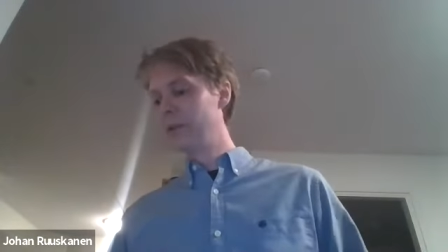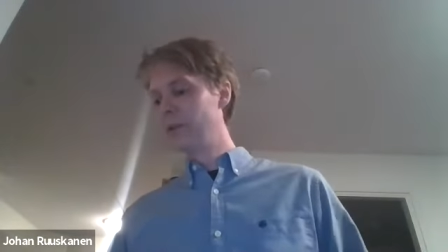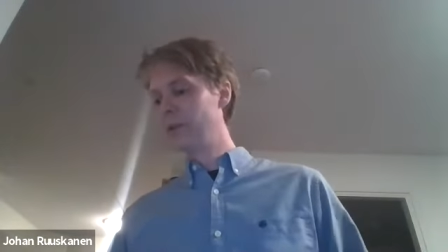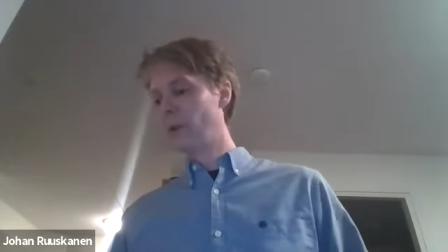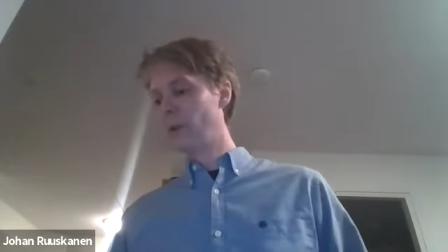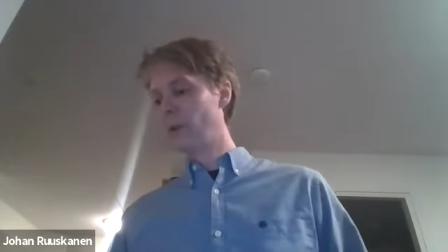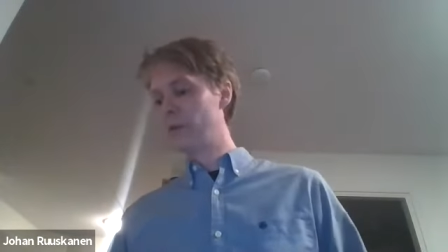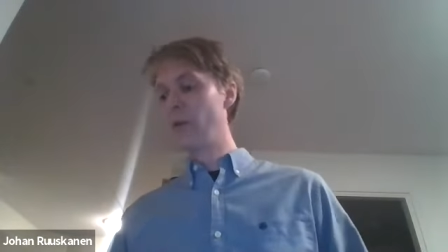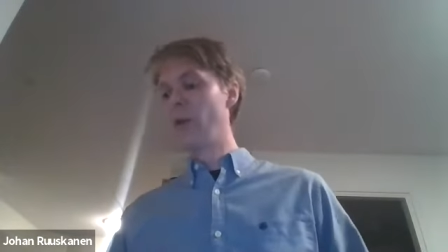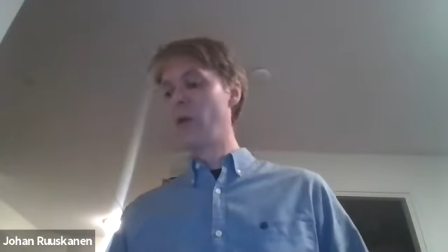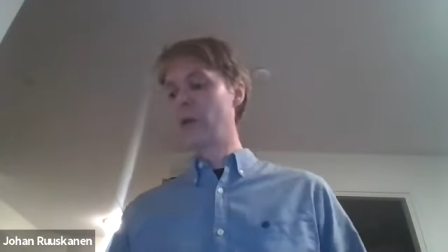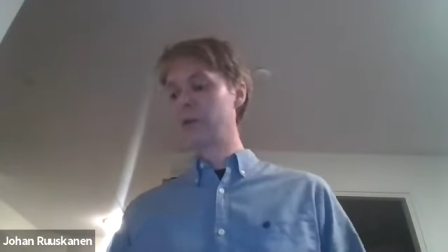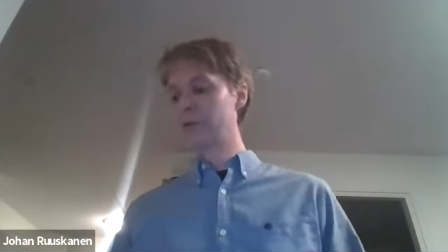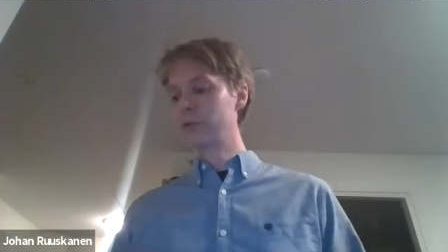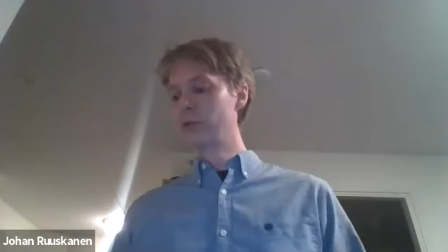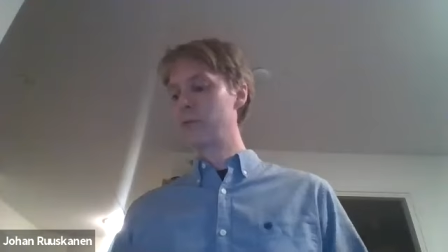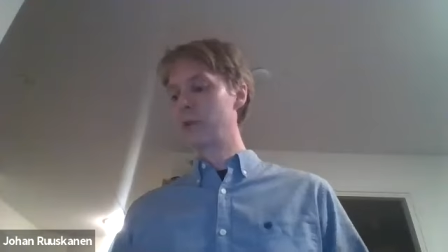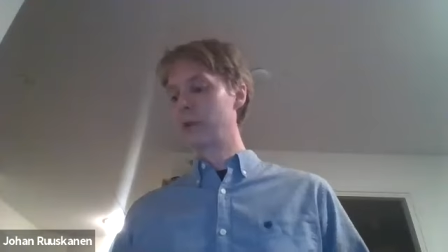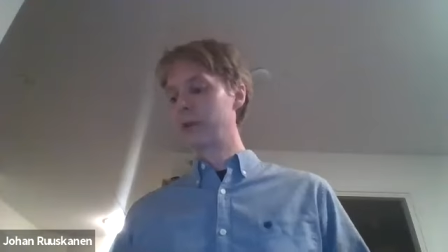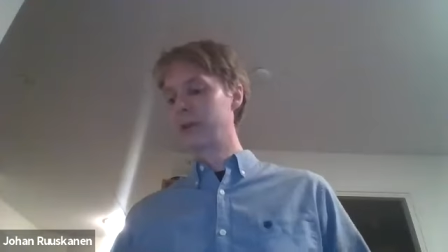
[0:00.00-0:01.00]
your
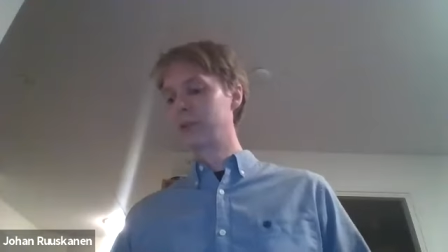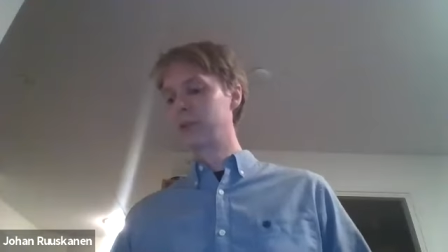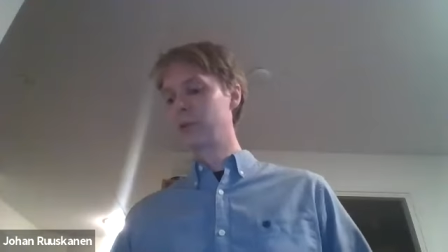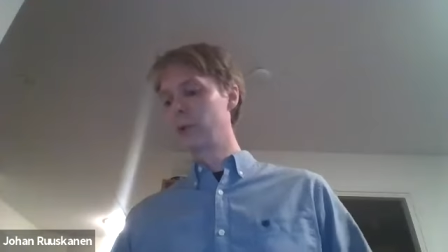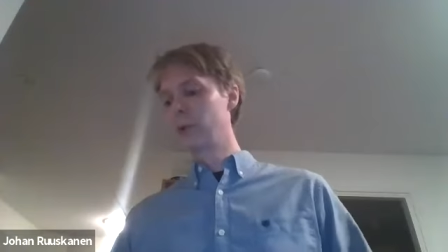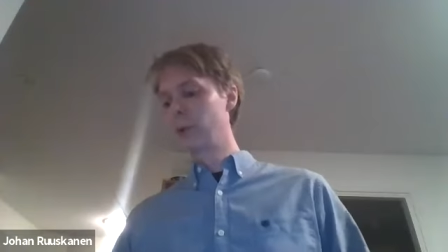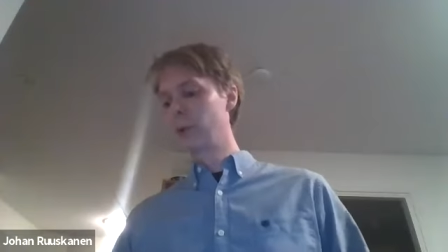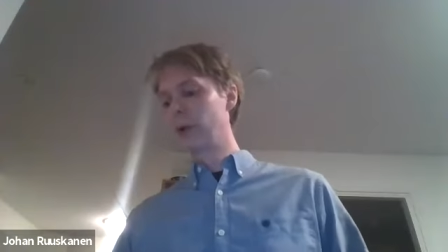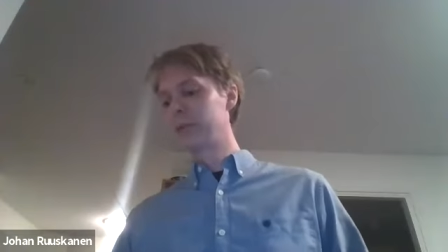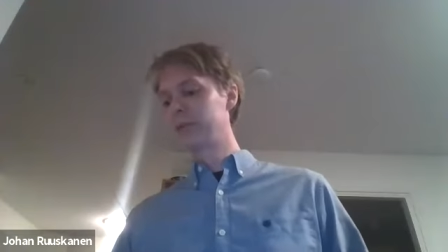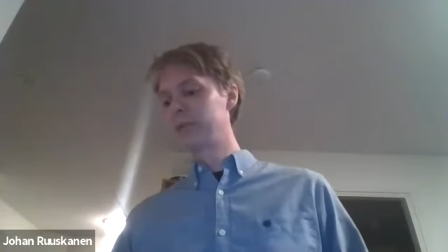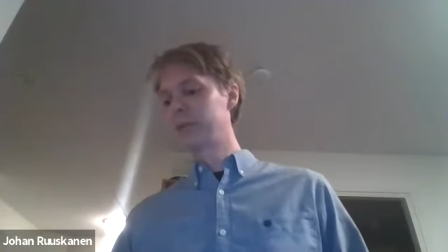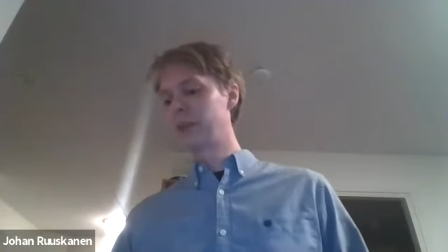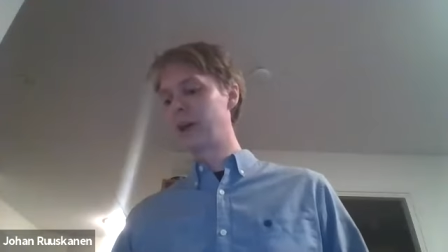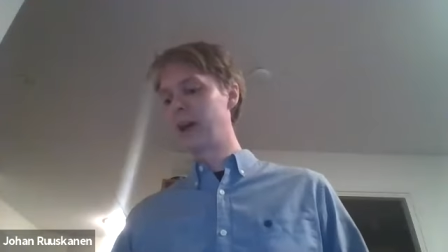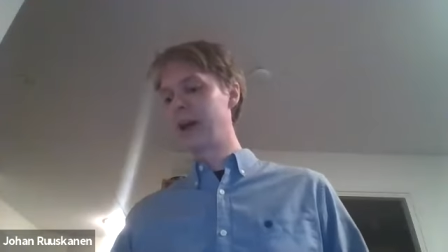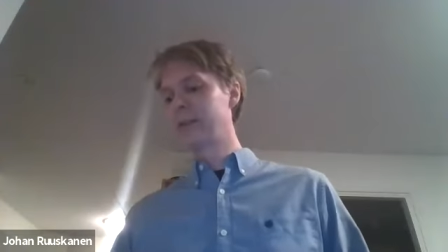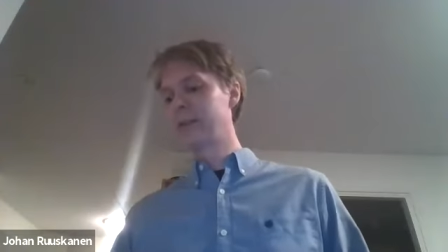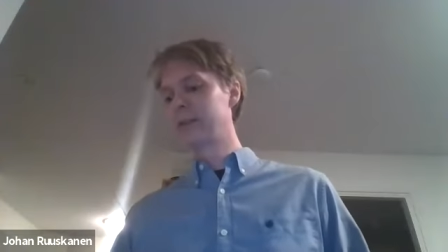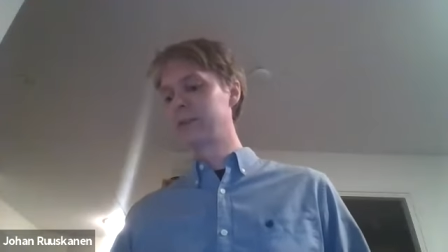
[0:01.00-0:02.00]
first duplicated request
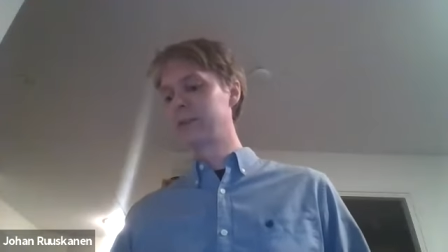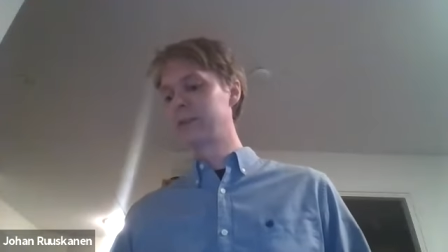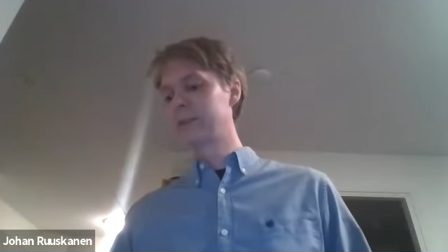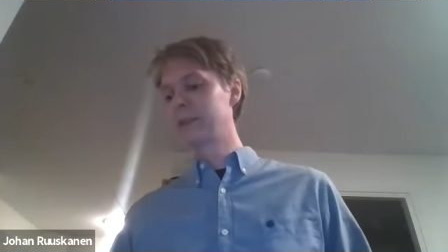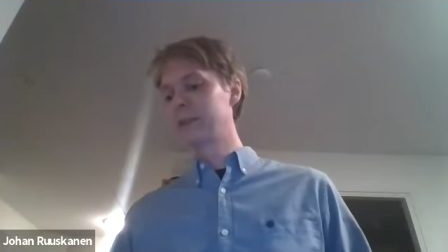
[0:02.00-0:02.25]
has